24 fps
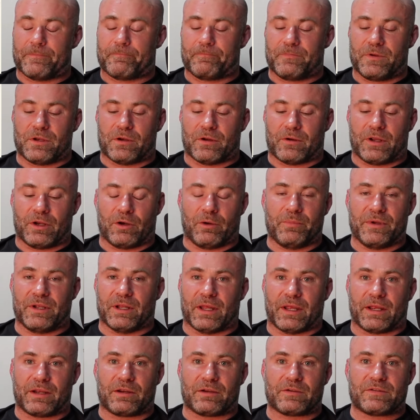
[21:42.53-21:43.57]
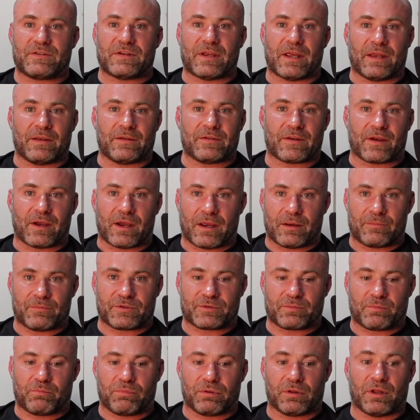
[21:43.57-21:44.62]
it'll be like 10
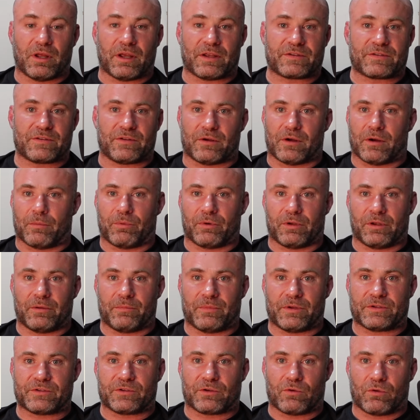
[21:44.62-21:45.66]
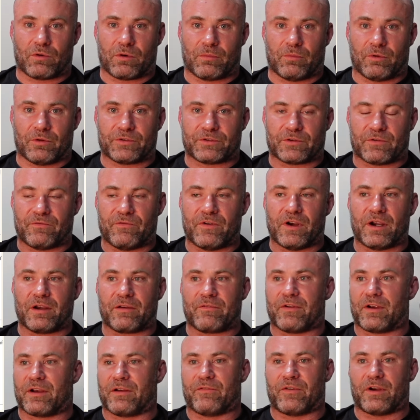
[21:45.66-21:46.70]
times plus the upper limits of normal. So very,
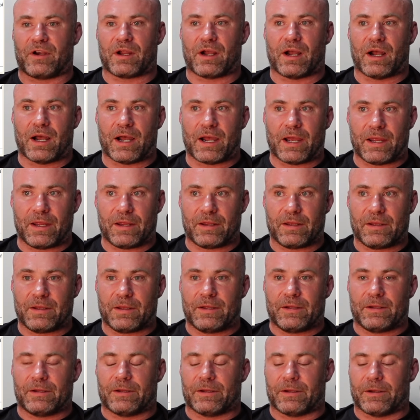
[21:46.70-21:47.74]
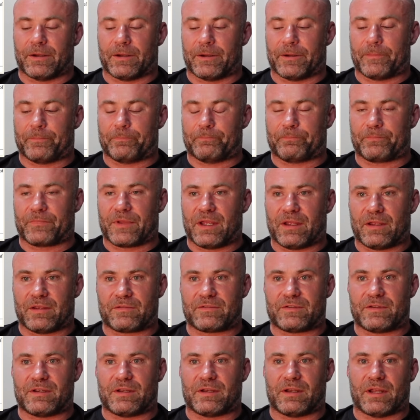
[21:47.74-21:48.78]
very, very high
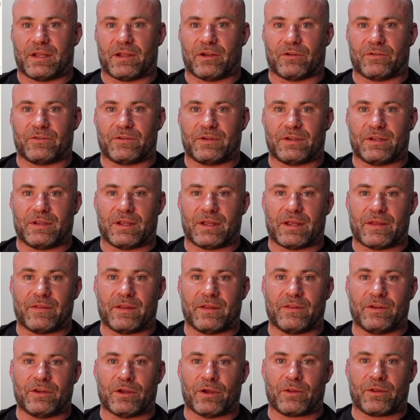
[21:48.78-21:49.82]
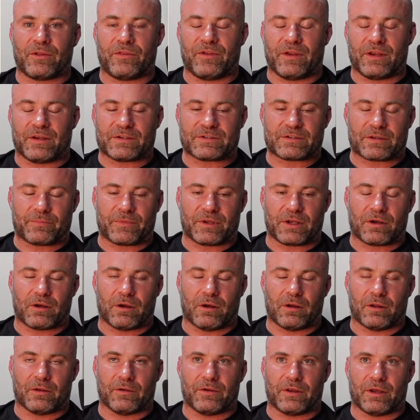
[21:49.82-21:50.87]
AST and ALT. And then the other thing is something
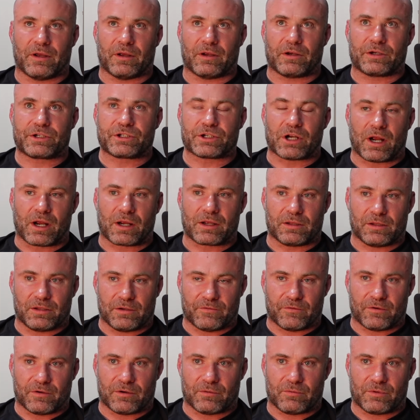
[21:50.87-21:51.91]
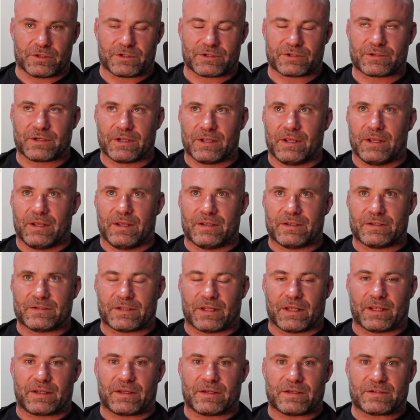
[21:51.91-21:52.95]
called shock liver, which is
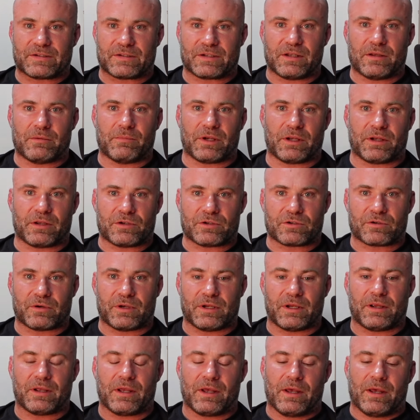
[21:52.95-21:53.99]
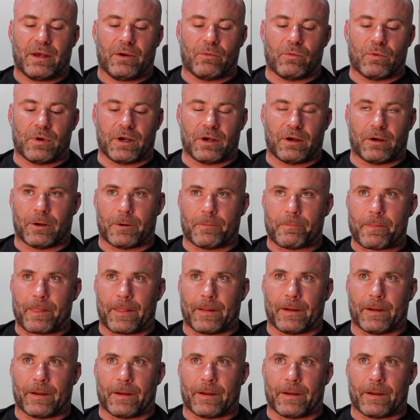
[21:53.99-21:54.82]
like an ischemic injury where